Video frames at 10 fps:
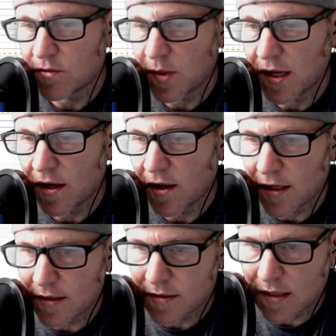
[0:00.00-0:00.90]
But here it
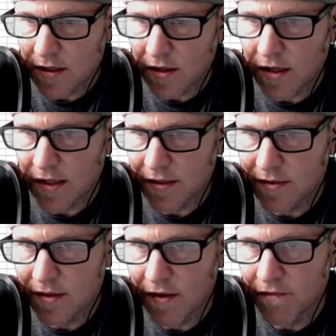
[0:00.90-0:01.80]
is. Here
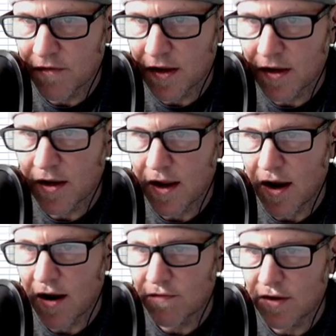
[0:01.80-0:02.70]
is vent
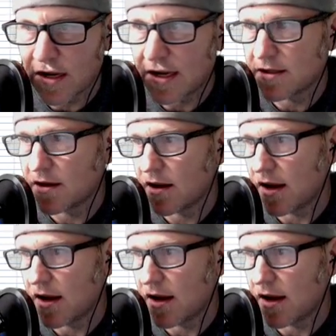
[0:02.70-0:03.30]
air velocity,